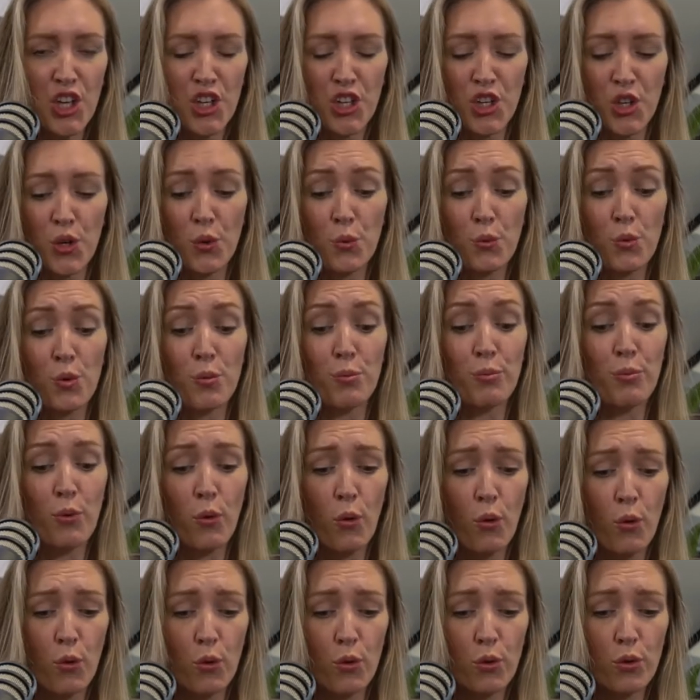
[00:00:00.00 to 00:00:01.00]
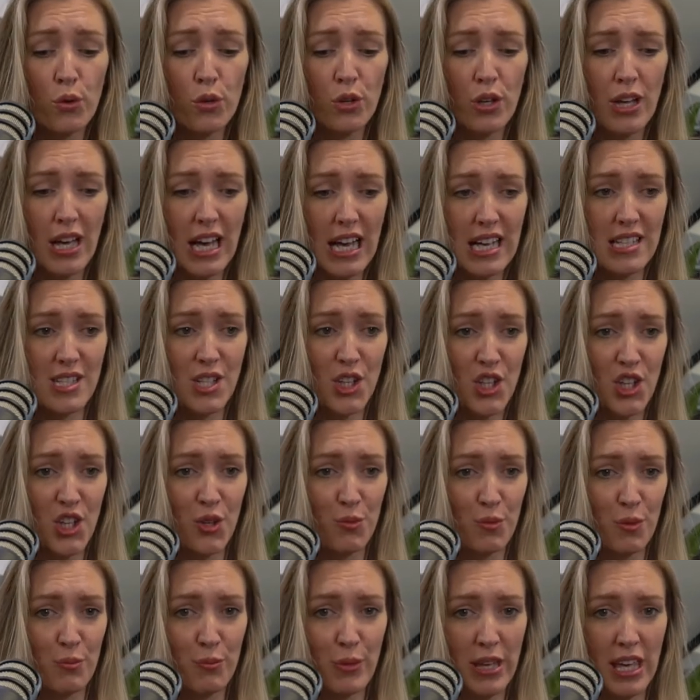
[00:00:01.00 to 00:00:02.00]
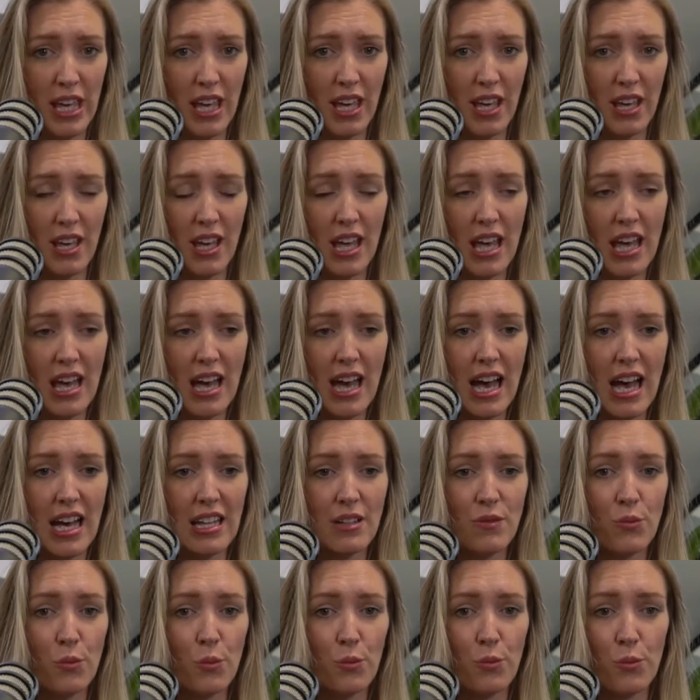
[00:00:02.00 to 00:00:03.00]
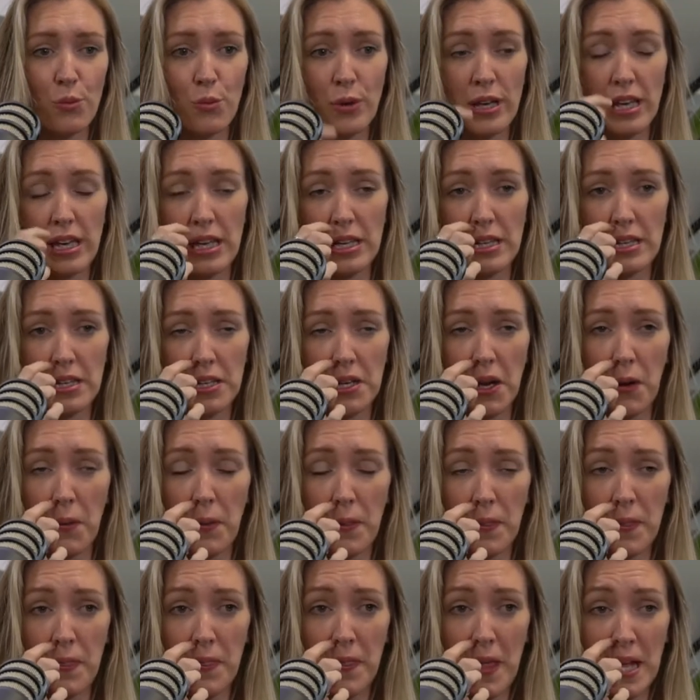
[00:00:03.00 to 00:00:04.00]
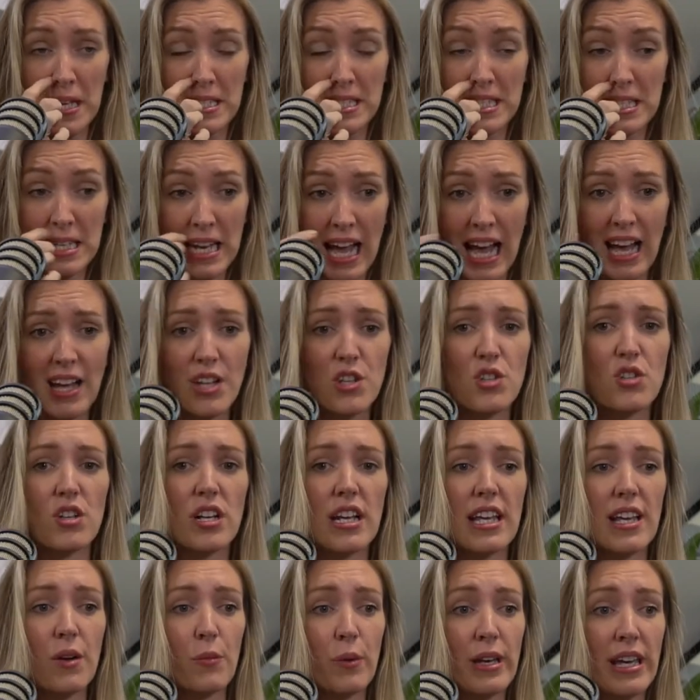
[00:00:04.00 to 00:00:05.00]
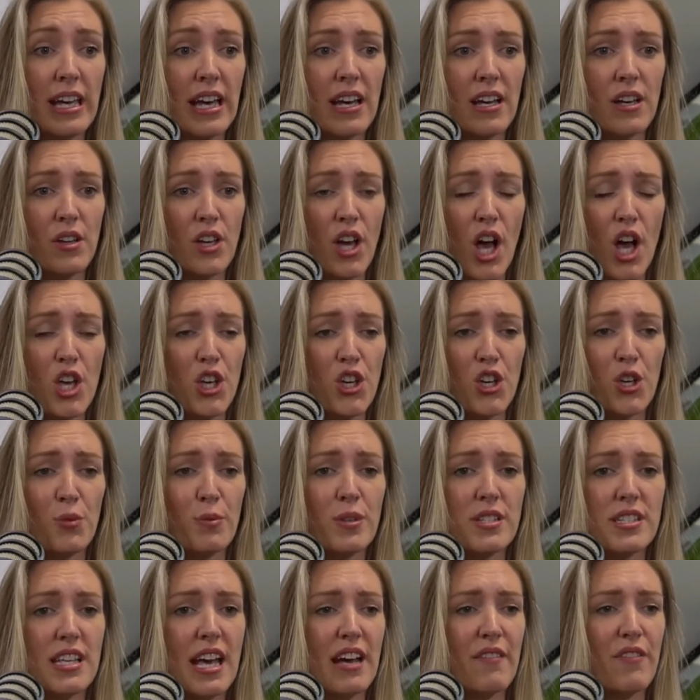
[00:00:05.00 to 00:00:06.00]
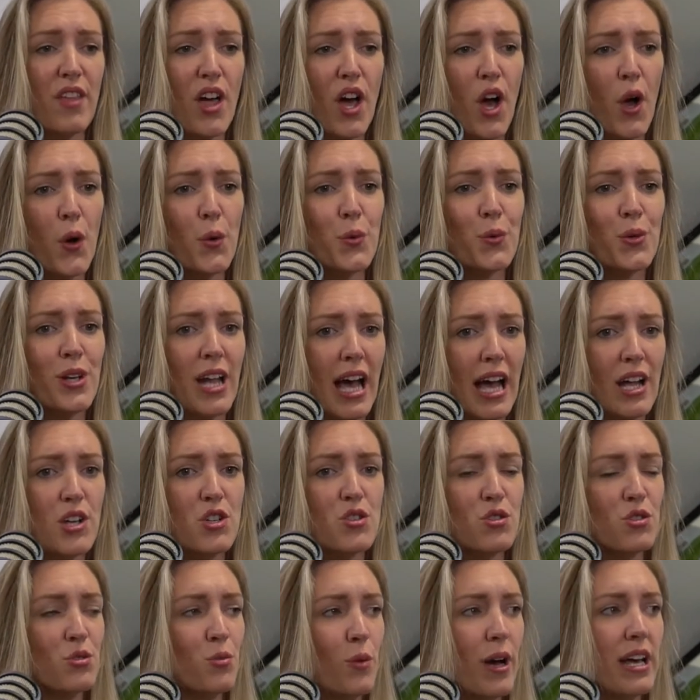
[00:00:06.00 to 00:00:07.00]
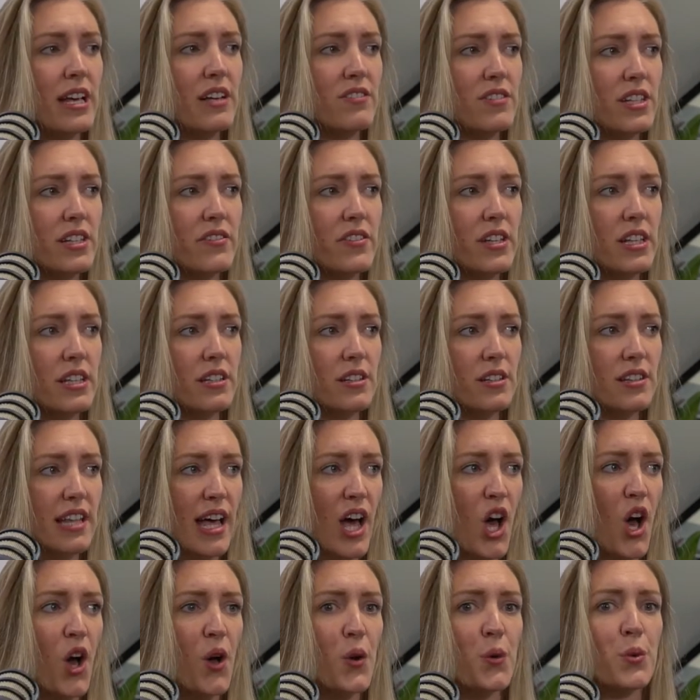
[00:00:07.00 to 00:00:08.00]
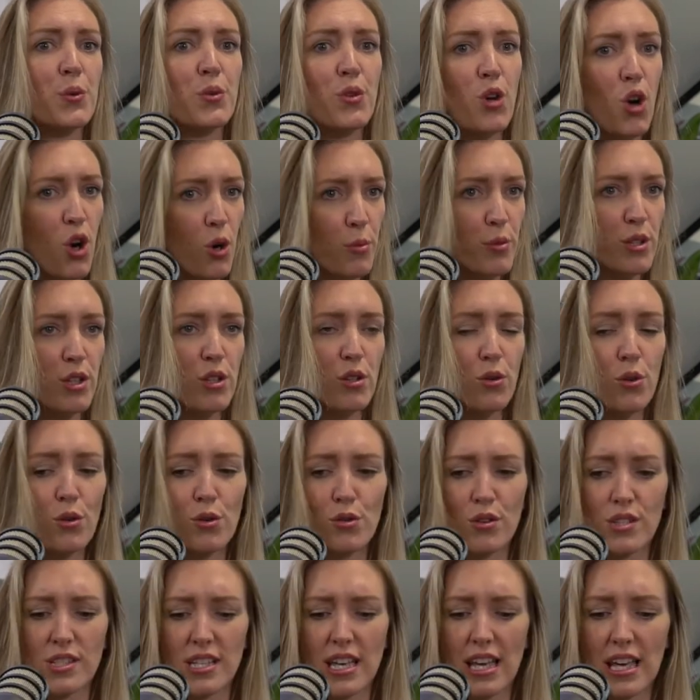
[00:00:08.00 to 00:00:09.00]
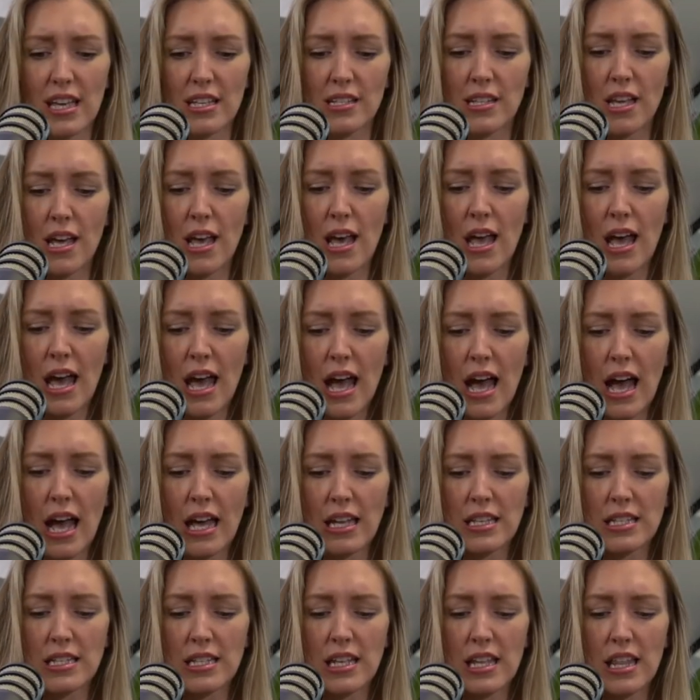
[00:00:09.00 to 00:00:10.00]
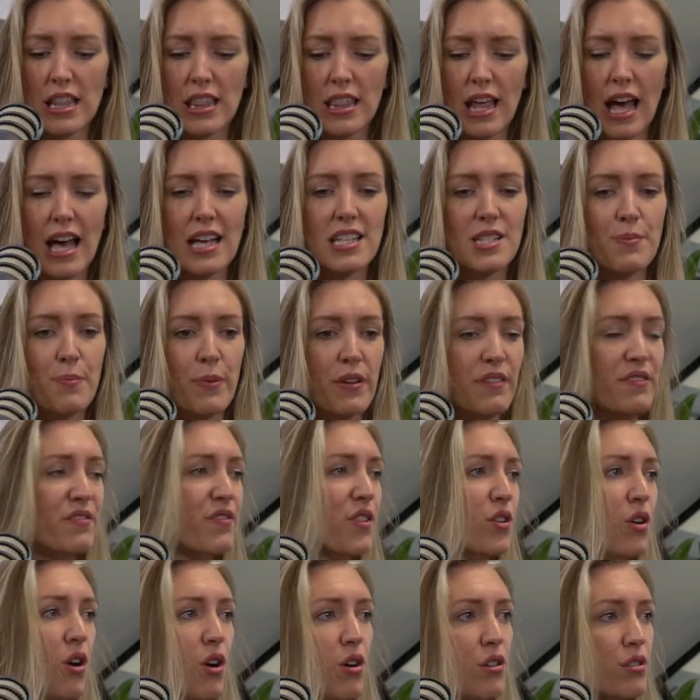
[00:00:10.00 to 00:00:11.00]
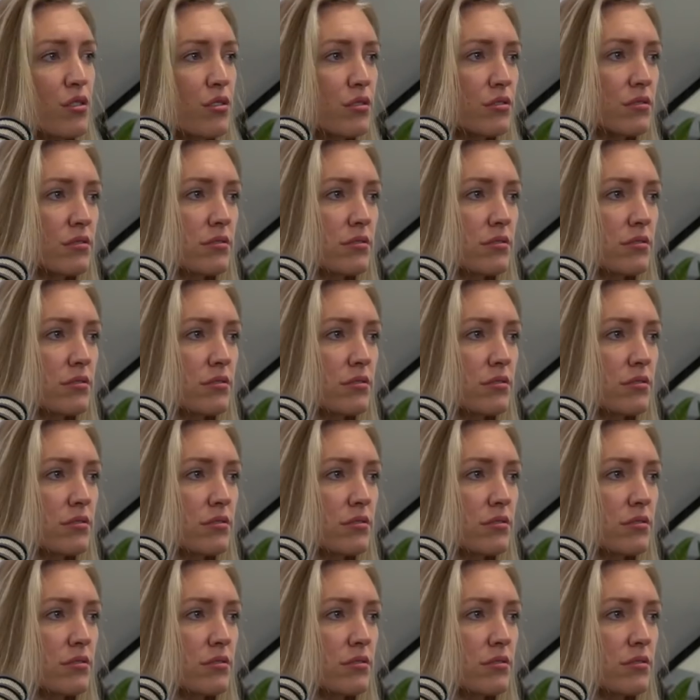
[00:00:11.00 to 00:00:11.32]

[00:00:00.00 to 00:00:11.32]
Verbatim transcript: you were born as a human being and we you know that's naturally we uh, humans have their own natural way of living their own common law as it is and that's been forgotten